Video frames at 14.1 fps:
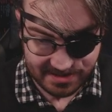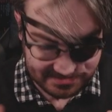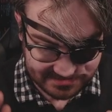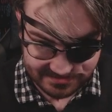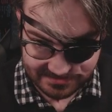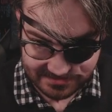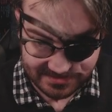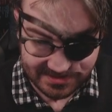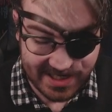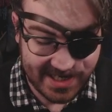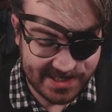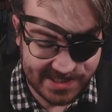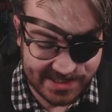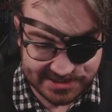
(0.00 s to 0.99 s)

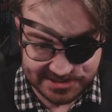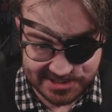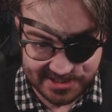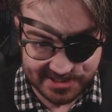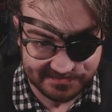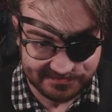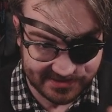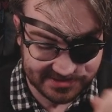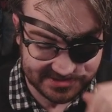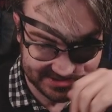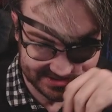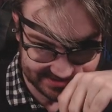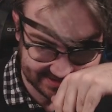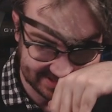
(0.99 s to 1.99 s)
9 out of 10 of the
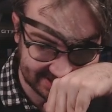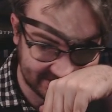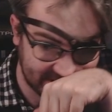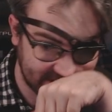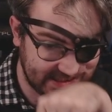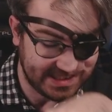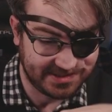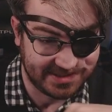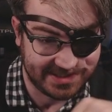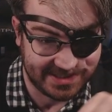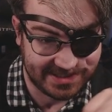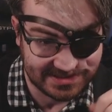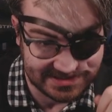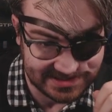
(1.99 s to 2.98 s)
functions that you're going to get
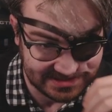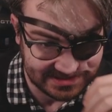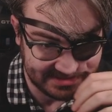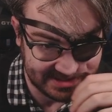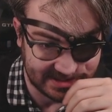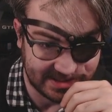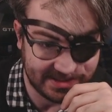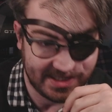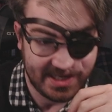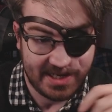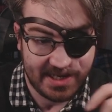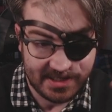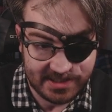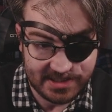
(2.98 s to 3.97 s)
on D&D Beyond.
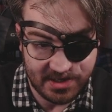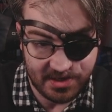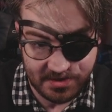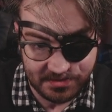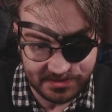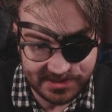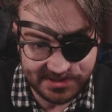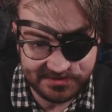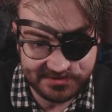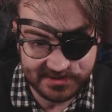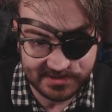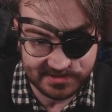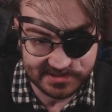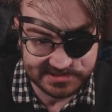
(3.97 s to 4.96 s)
The only thing
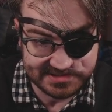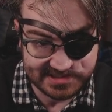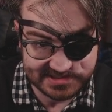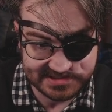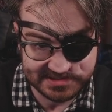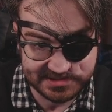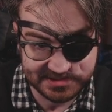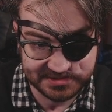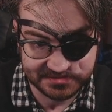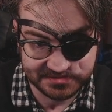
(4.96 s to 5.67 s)
that this doesn't do